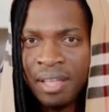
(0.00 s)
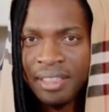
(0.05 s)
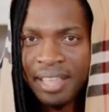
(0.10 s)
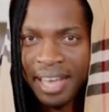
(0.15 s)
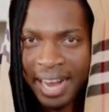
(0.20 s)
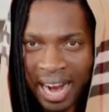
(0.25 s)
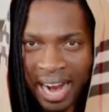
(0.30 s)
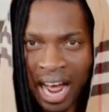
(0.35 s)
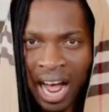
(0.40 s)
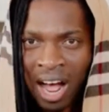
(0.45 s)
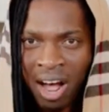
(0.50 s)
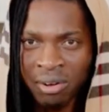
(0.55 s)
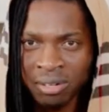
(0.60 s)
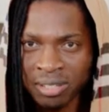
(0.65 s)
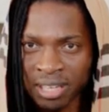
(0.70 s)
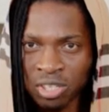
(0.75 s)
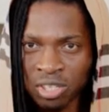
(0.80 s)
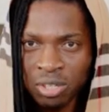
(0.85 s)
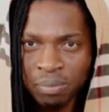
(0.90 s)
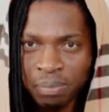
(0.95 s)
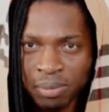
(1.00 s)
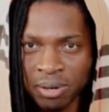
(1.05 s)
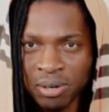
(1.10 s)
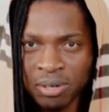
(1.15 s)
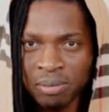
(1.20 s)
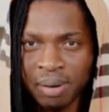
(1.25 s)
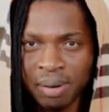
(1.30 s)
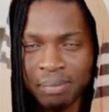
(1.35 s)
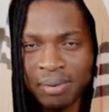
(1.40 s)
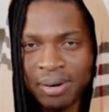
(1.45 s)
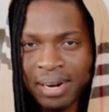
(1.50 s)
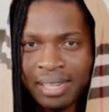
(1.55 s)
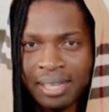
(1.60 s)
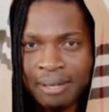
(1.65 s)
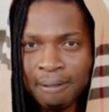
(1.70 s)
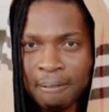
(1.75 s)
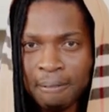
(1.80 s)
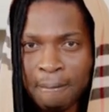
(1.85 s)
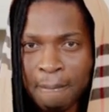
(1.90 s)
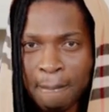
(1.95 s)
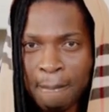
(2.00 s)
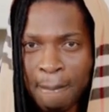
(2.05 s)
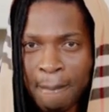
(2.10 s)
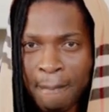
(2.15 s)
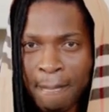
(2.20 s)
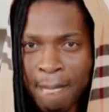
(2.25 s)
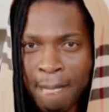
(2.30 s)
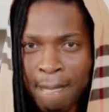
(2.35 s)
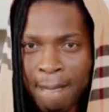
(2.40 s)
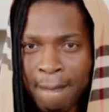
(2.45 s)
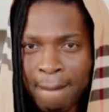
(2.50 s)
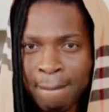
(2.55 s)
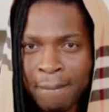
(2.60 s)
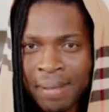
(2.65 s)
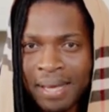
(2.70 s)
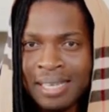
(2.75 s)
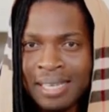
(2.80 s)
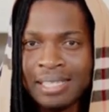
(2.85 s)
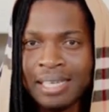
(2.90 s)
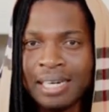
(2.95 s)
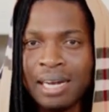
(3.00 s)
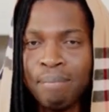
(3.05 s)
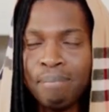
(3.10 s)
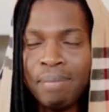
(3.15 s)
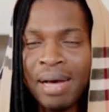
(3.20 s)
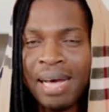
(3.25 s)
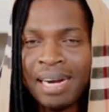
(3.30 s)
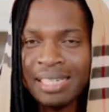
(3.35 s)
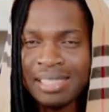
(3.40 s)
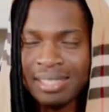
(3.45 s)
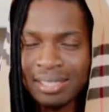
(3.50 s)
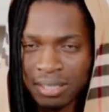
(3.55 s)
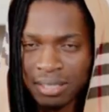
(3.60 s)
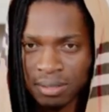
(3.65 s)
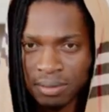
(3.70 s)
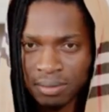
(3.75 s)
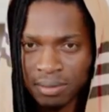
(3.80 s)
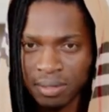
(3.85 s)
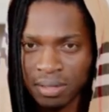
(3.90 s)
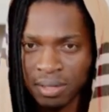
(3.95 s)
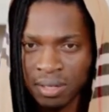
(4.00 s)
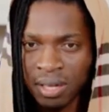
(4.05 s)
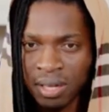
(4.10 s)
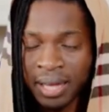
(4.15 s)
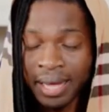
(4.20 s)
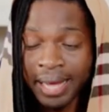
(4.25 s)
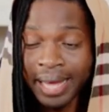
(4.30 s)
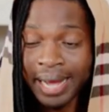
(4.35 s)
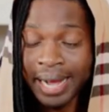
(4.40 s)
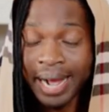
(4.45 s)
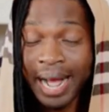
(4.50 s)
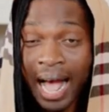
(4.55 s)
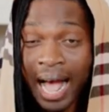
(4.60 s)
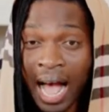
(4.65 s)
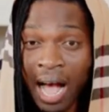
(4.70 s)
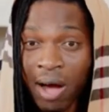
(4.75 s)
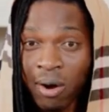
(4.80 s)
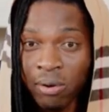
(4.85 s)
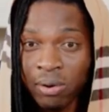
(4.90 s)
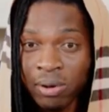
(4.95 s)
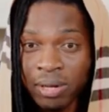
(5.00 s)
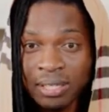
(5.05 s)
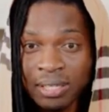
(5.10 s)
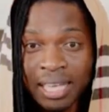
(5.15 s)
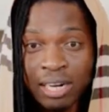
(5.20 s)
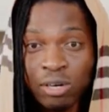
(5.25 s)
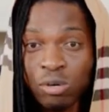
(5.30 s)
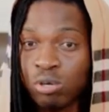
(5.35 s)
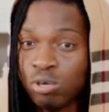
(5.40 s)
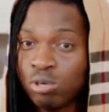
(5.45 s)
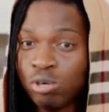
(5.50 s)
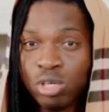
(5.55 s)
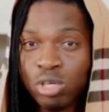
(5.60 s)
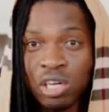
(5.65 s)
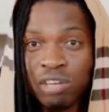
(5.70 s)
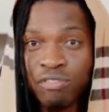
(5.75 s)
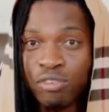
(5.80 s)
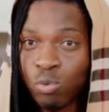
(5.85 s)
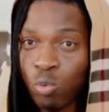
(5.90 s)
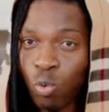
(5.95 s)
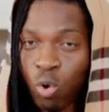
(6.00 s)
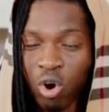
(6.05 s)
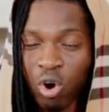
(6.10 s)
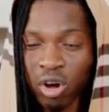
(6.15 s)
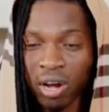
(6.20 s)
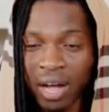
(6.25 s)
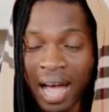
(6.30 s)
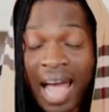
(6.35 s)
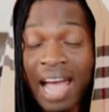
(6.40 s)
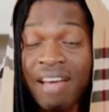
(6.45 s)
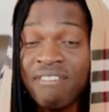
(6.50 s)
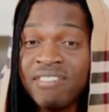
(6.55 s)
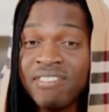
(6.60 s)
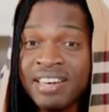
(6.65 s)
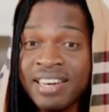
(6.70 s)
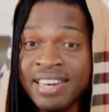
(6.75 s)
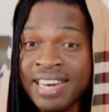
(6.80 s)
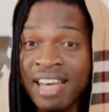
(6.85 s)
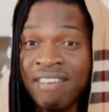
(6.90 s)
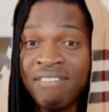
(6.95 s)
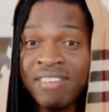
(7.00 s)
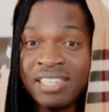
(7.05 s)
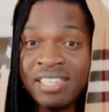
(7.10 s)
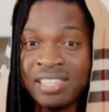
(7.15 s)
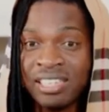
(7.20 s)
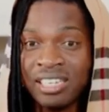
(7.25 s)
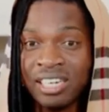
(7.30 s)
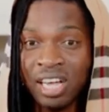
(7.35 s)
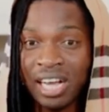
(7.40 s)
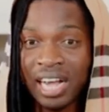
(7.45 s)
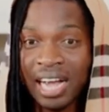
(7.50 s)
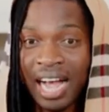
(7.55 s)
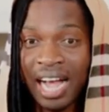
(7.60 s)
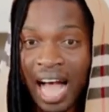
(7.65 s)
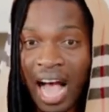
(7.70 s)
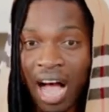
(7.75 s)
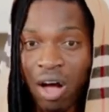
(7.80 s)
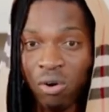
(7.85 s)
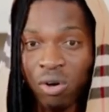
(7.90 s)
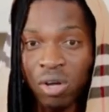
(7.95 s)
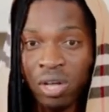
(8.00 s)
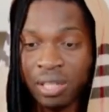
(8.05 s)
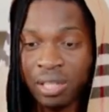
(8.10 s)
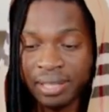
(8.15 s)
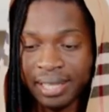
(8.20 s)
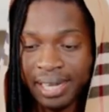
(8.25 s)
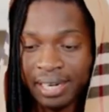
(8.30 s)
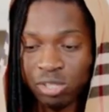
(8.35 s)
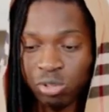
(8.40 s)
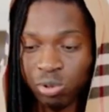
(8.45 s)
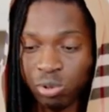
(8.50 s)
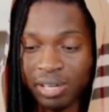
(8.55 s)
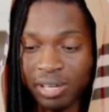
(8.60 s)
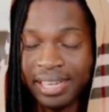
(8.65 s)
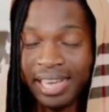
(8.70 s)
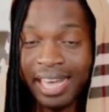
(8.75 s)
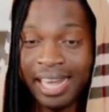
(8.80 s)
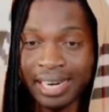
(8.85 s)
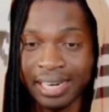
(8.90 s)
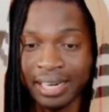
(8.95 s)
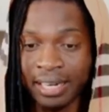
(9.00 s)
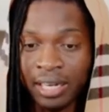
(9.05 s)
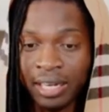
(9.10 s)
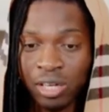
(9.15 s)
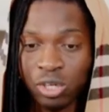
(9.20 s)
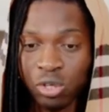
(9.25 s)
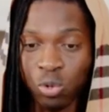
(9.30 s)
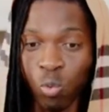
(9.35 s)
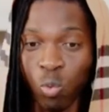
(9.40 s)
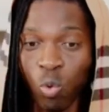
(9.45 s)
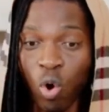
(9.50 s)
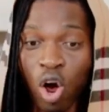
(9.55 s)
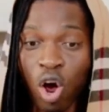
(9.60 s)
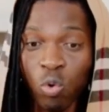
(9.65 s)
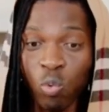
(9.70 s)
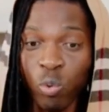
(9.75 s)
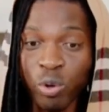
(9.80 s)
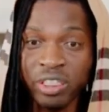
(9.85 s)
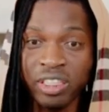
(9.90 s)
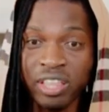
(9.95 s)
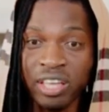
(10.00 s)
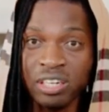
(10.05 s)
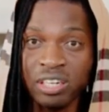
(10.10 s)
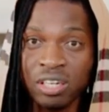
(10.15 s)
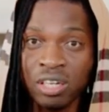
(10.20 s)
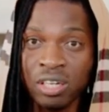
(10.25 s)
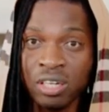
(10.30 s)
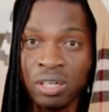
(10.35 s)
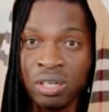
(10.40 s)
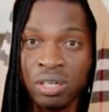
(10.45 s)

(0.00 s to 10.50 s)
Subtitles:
The cow that you brought, my brother, it's an embarrassing. A cow that could not even walk. I have never seen a cow that you carry, you walk with it